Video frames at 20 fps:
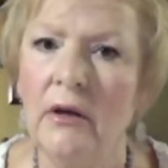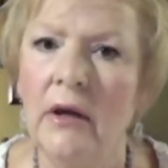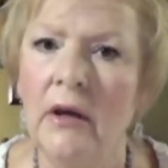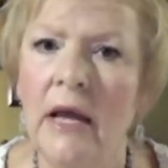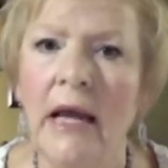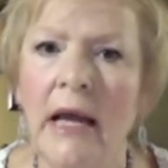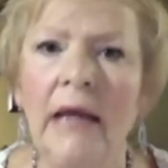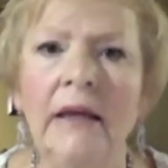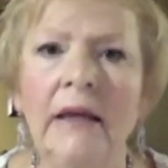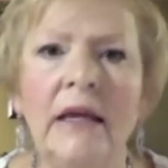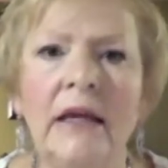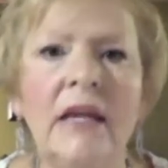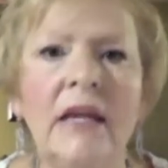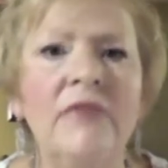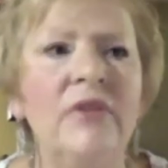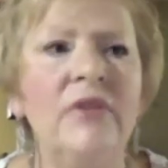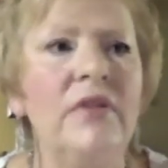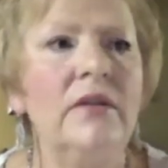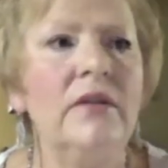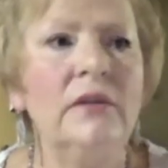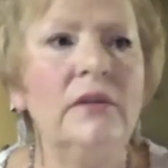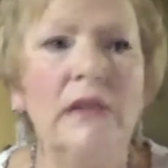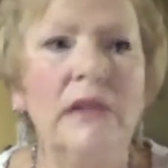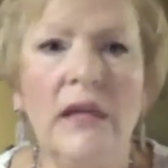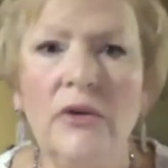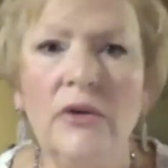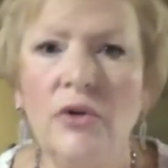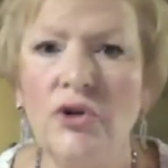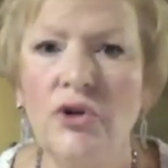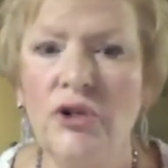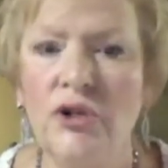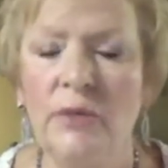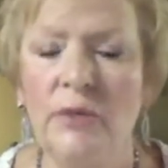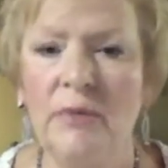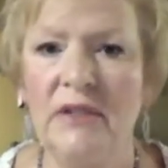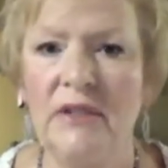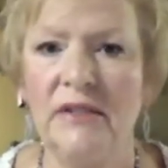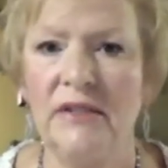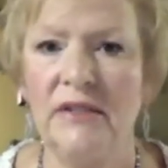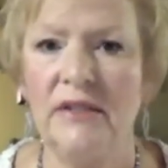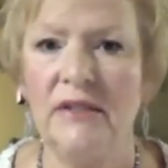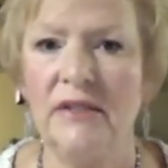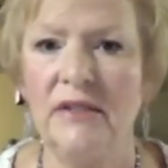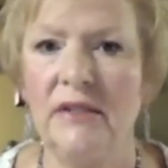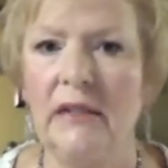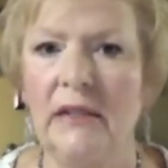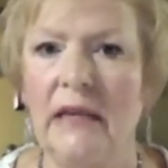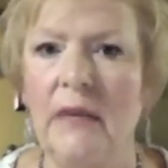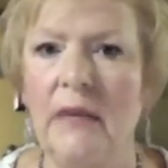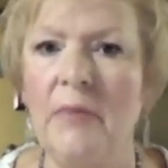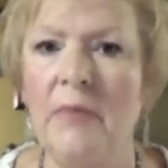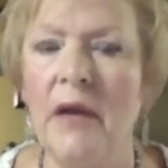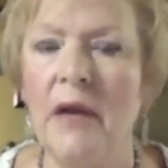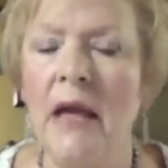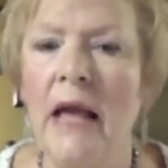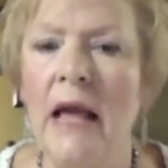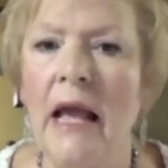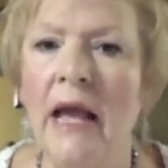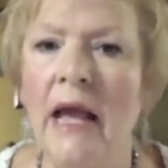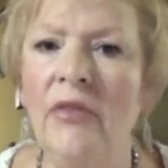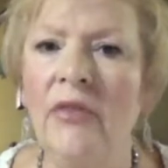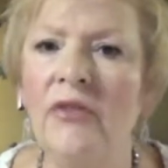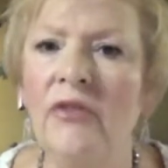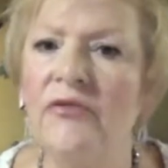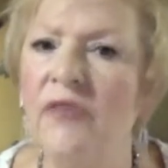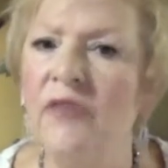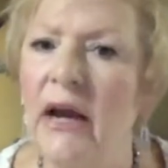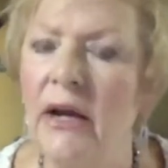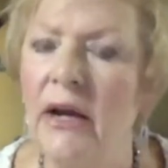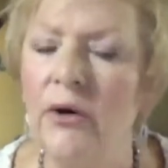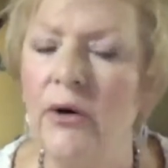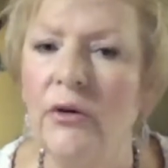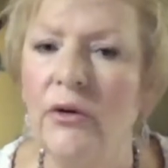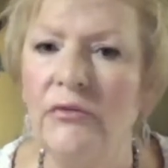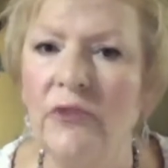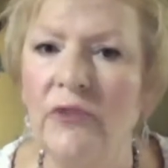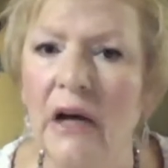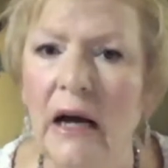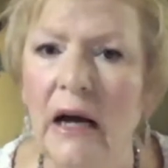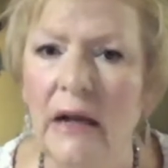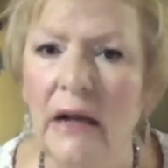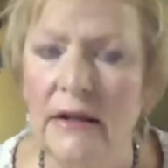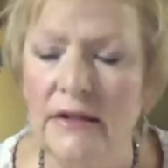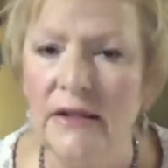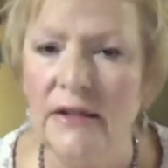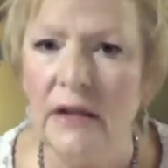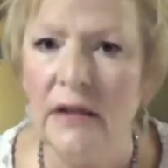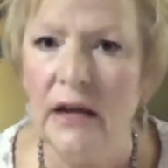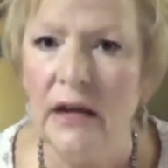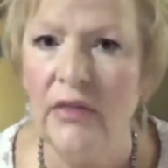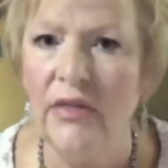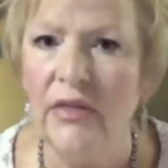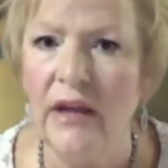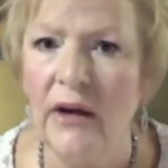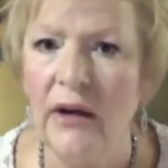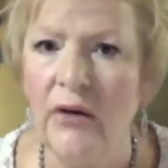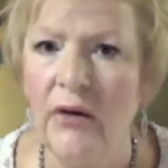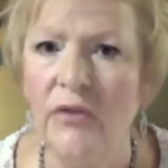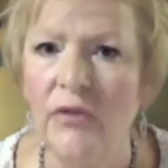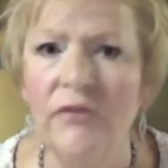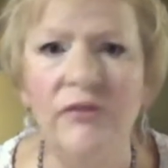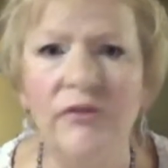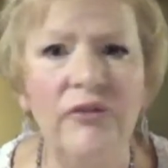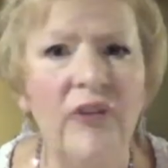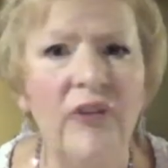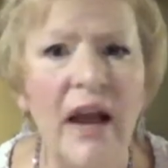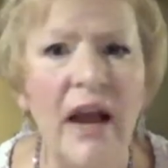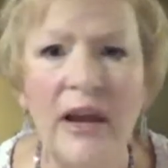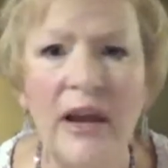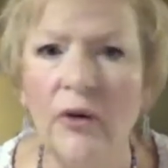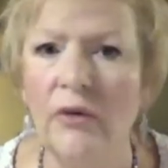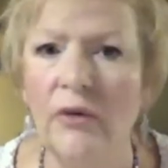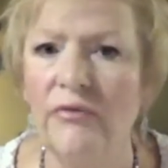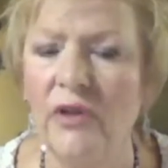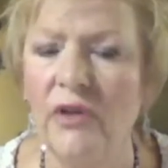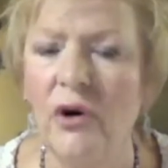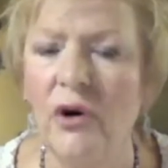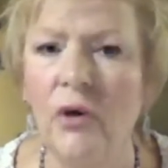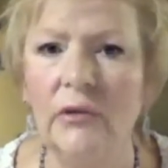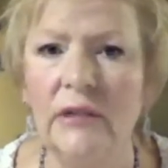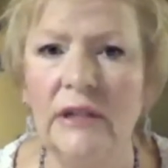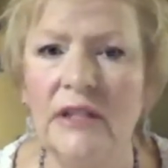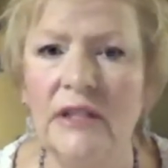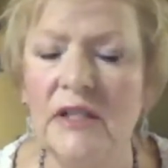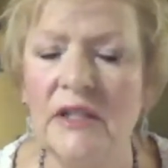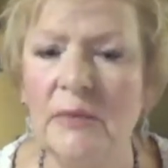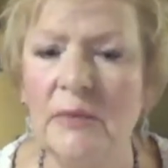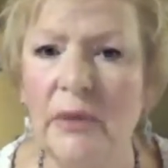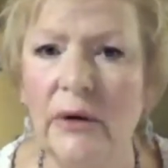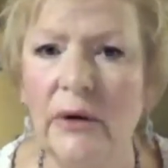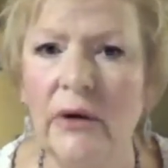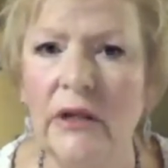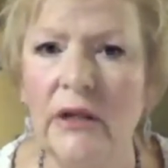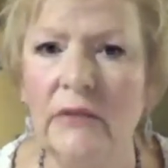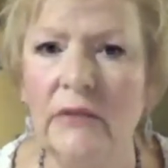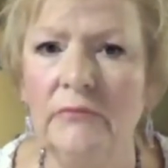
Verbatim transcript: and even the leadership is asleep, and the fire of God is not there, the fire of the Holy Spirit,